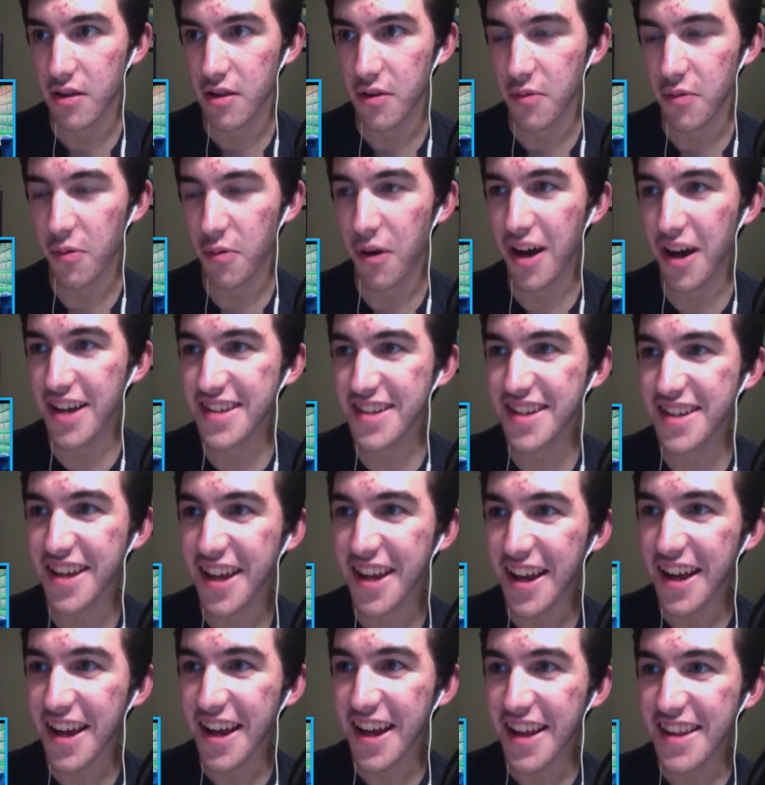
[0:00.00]
What?
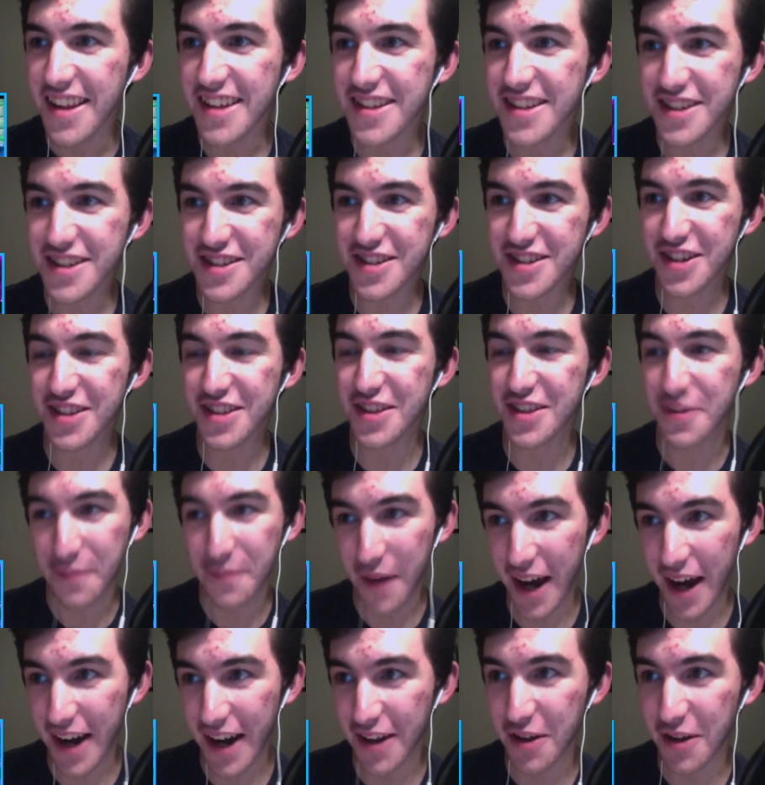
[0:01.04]
They just took the
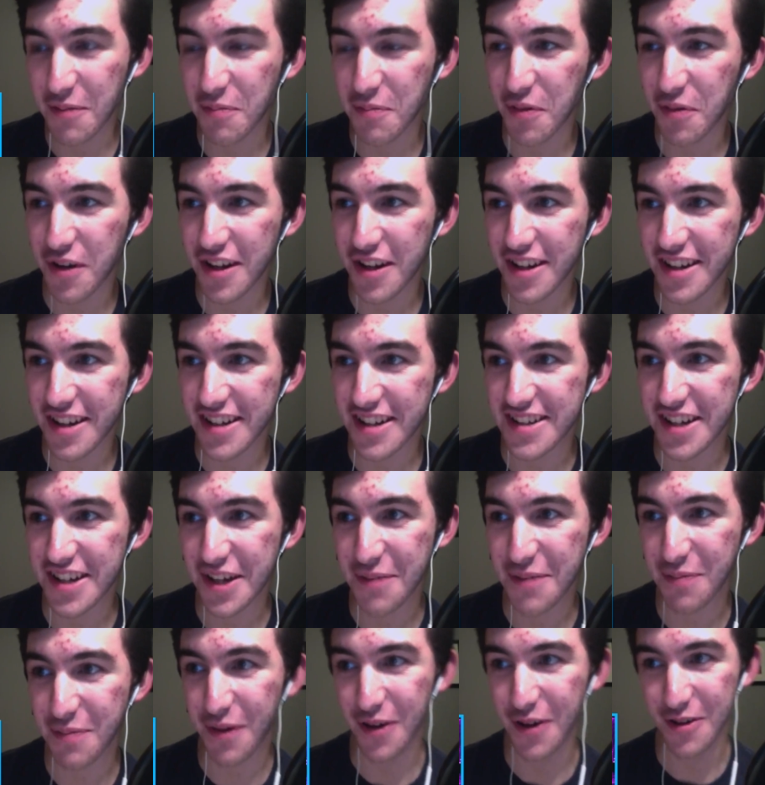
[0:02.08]
model and put it in a
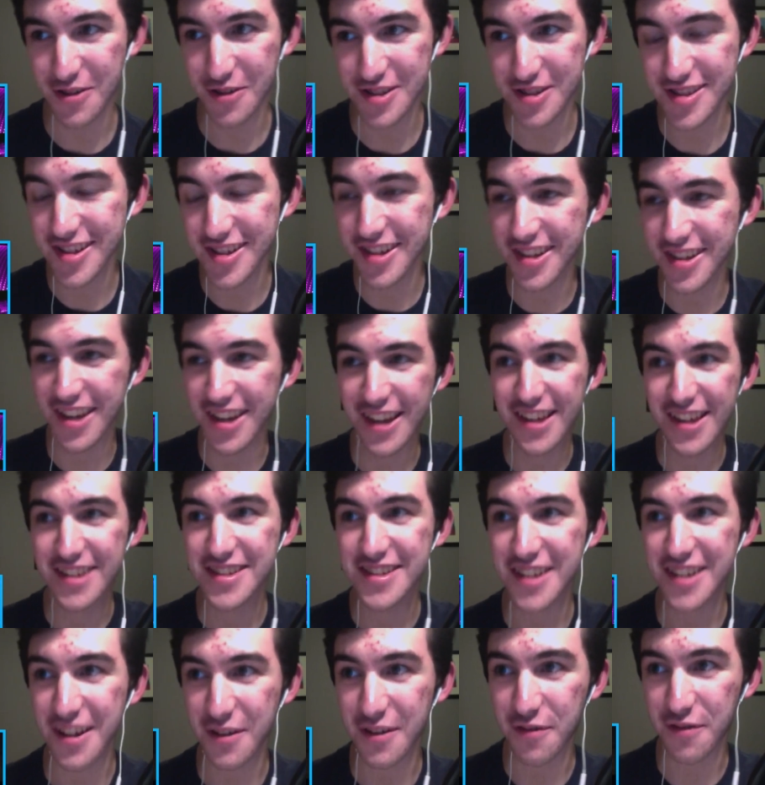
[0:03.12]
T-pose. Okay,
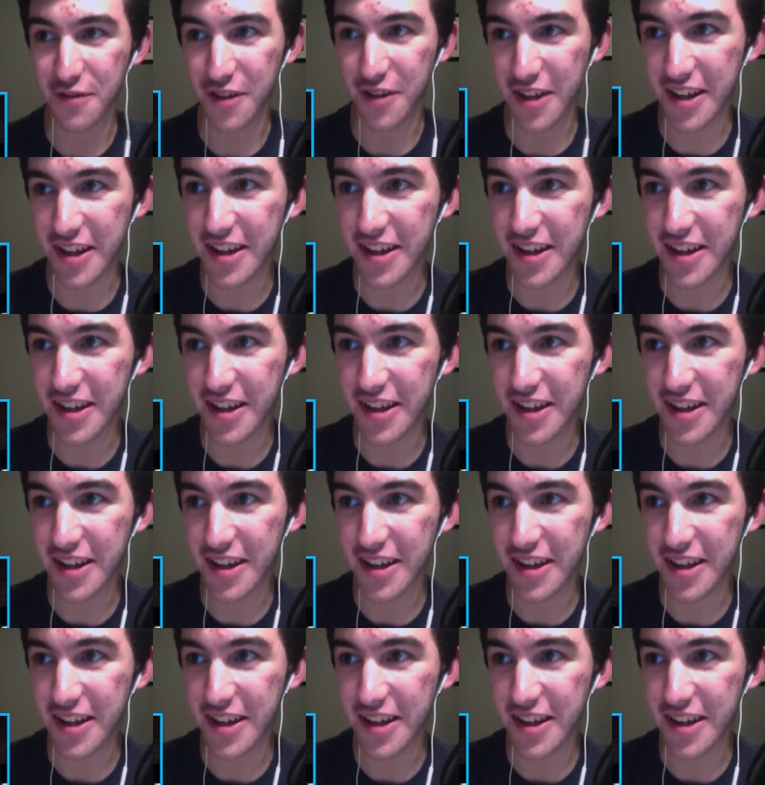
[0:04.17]
that's kind of funny.